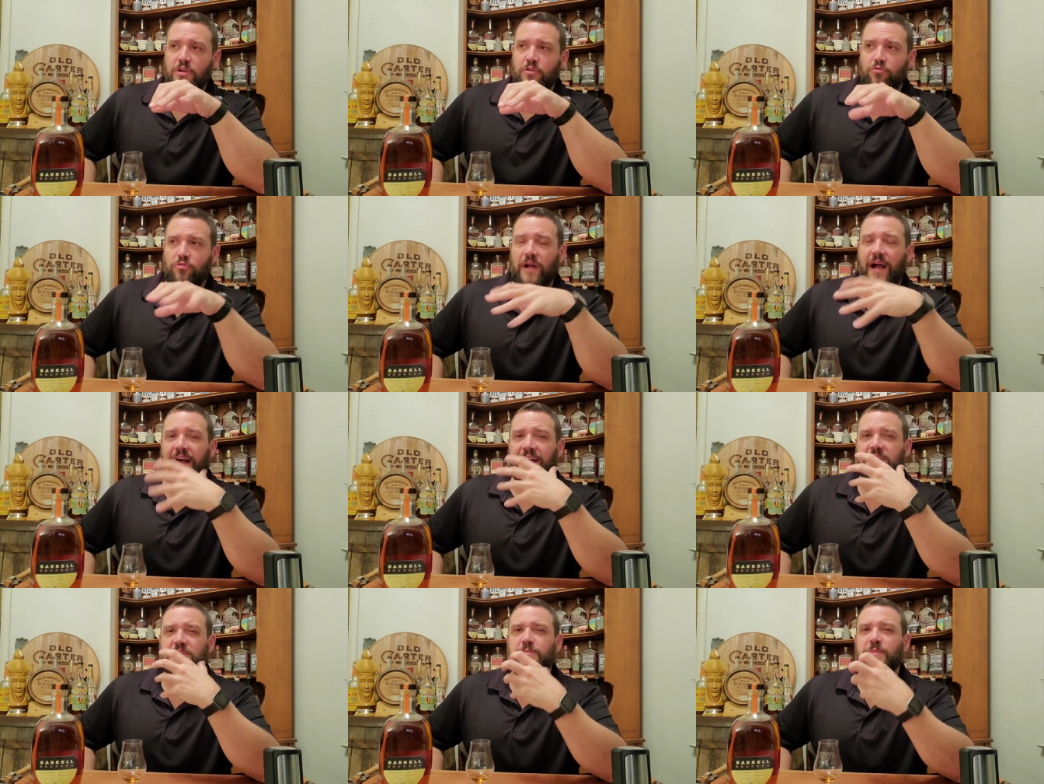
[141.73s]

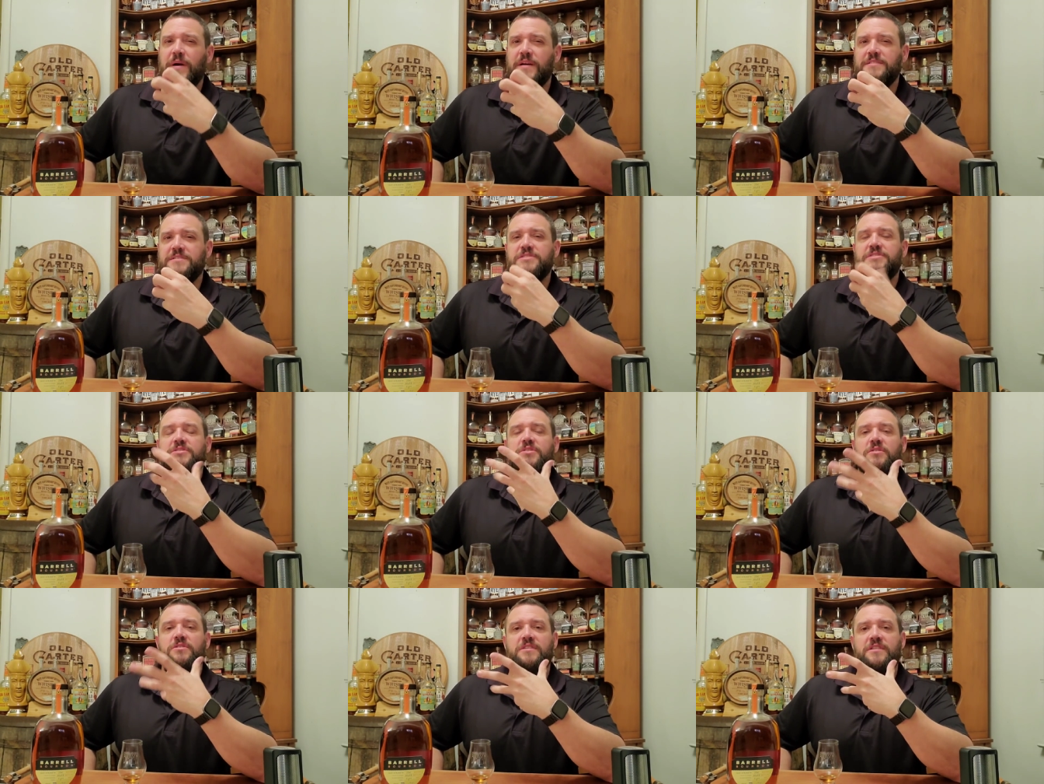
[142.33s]
Rye
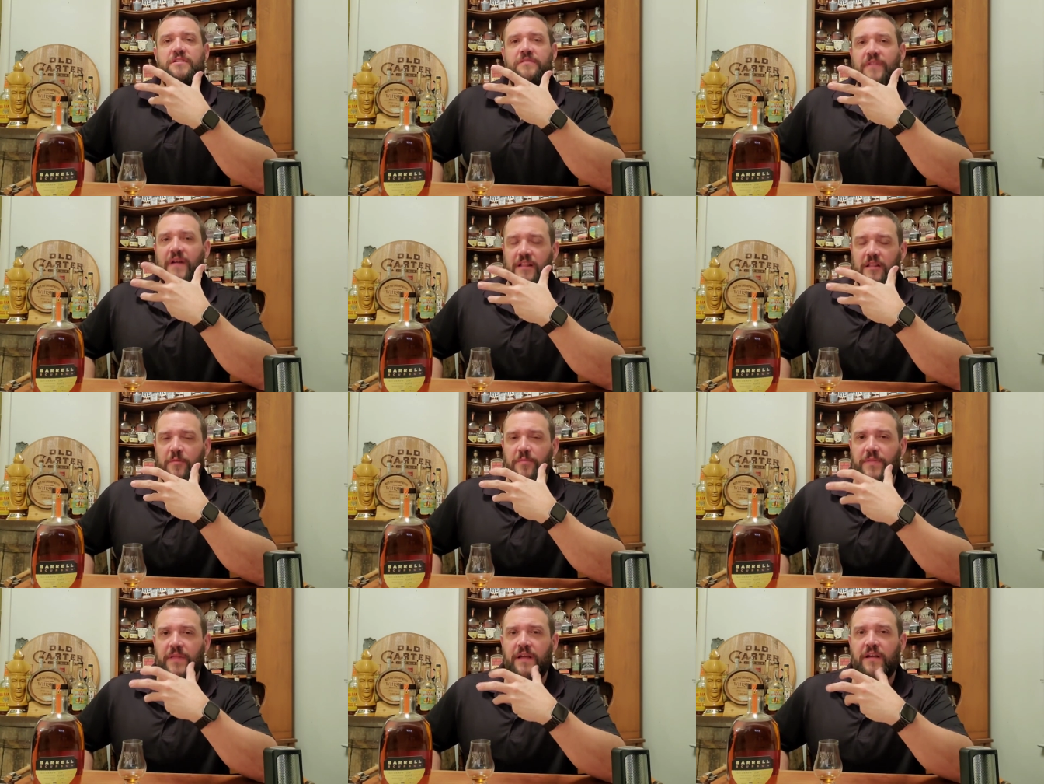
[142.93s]
spices start to
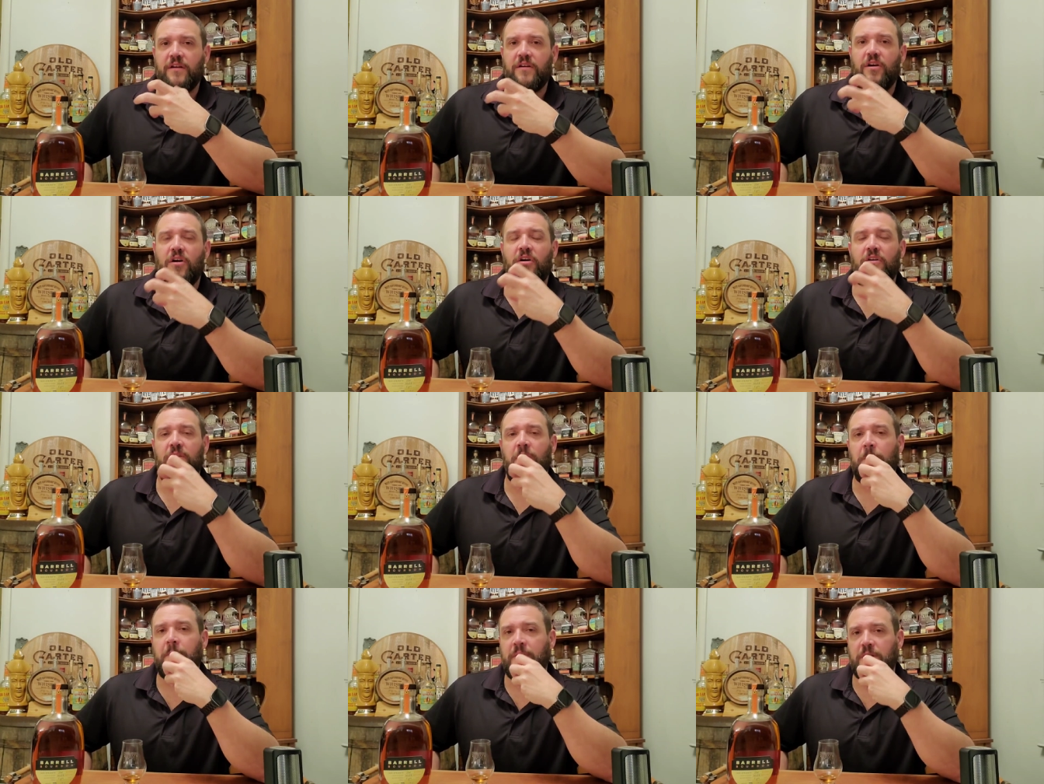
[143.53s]
develop there
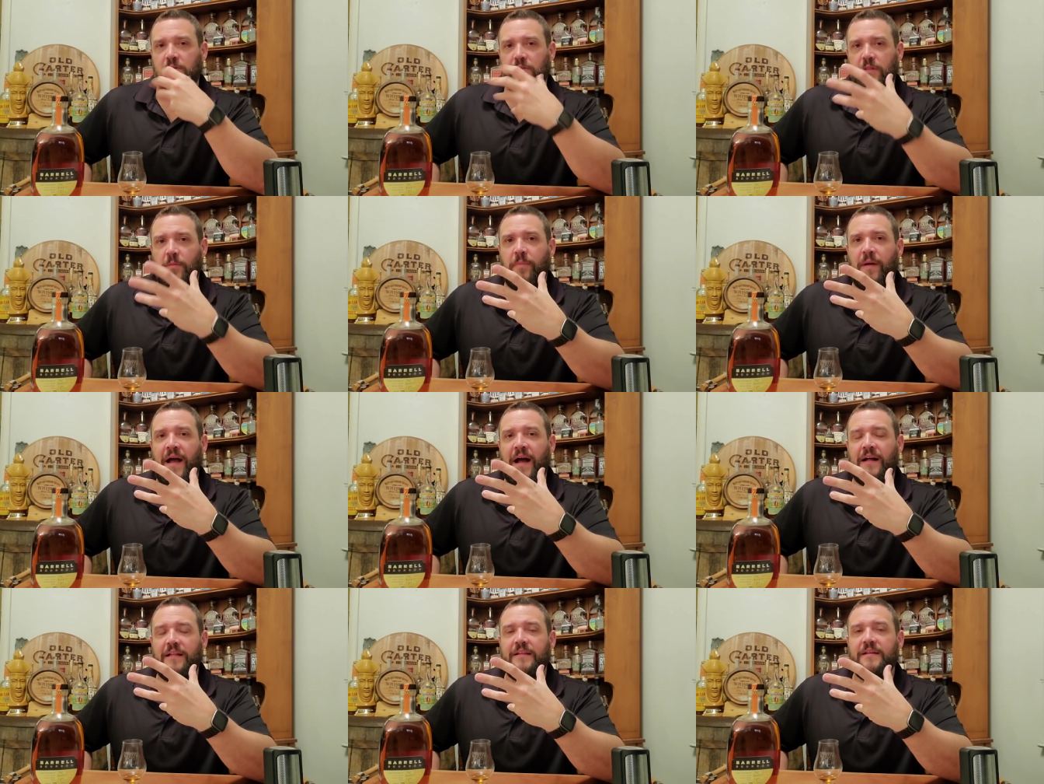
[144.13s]
on the middle of the
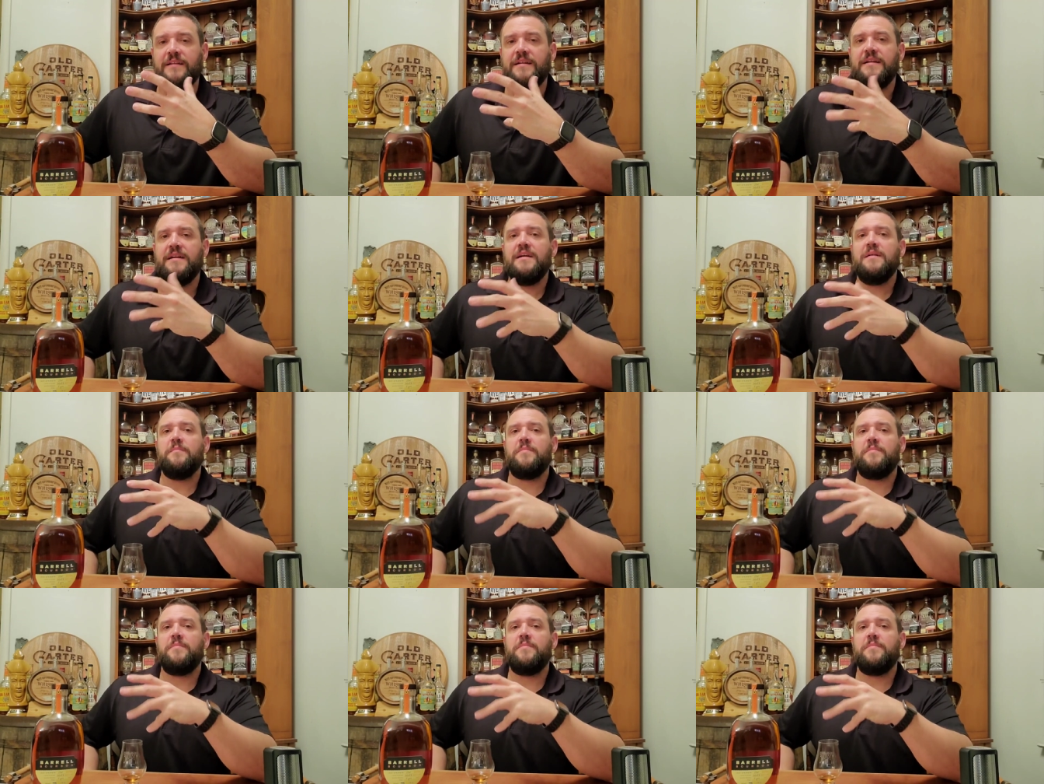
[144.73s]
palate,